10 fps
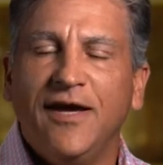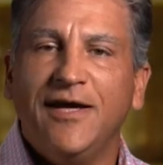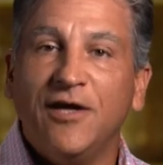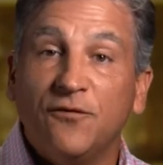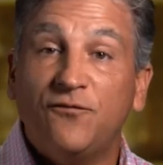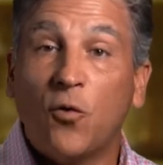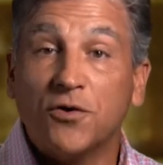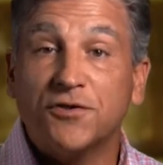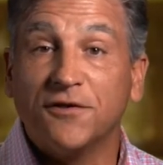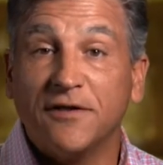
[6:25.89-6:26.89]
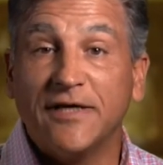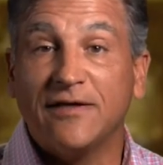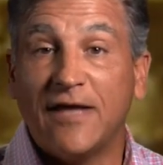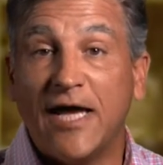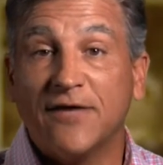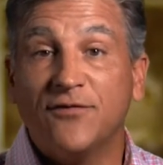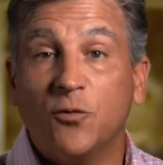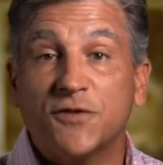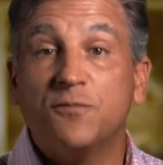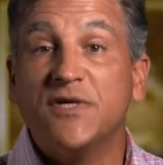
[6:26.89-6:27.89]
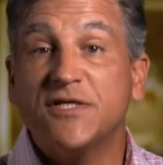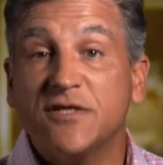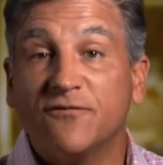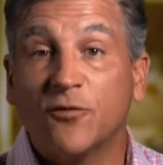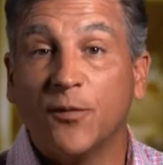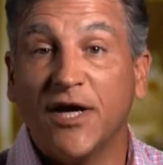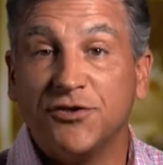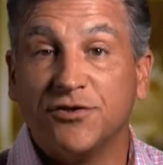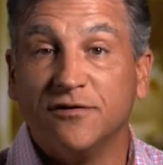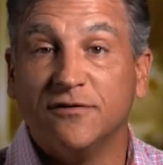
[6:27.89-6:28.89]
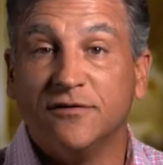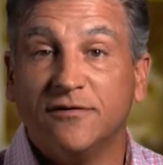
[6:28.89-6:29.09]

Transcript: And unfortunately, a lot of it was misinformation.